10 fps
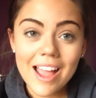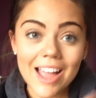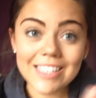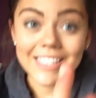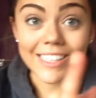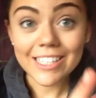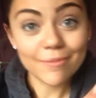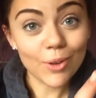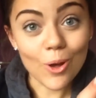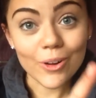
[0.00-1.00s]
editing this
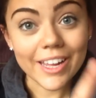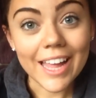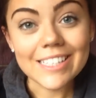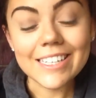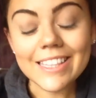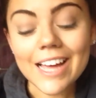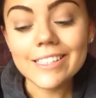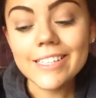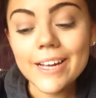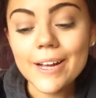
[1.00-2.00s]
vlog, getting
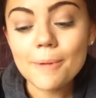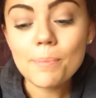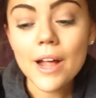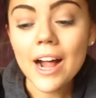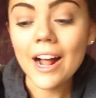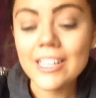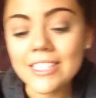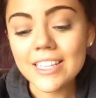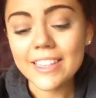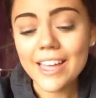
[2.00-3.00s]
that up,
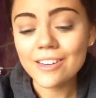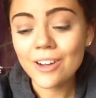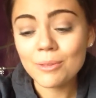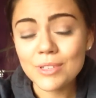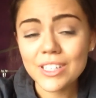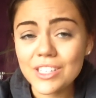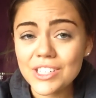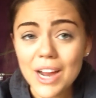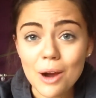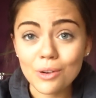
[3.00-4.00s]
and then I'm just going to
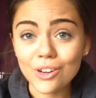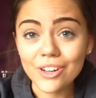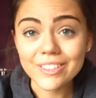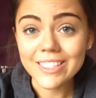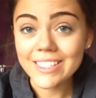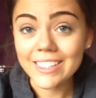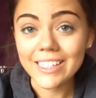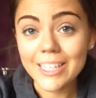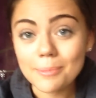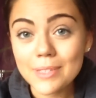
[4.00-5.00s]
shower and go to
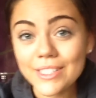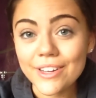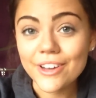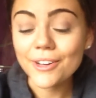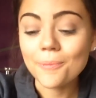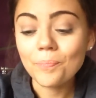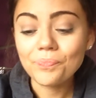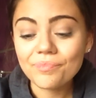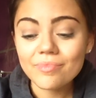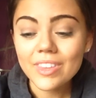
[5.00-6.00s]
sleep. So
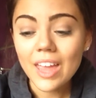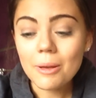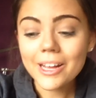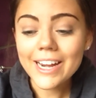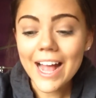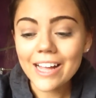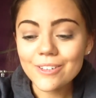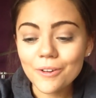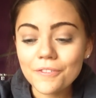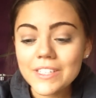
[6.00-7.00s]
I'm going to
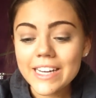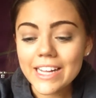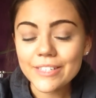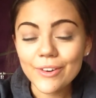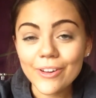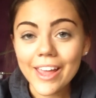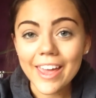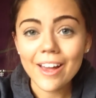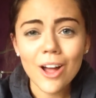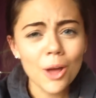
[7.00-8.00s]
end off today's vlog here. I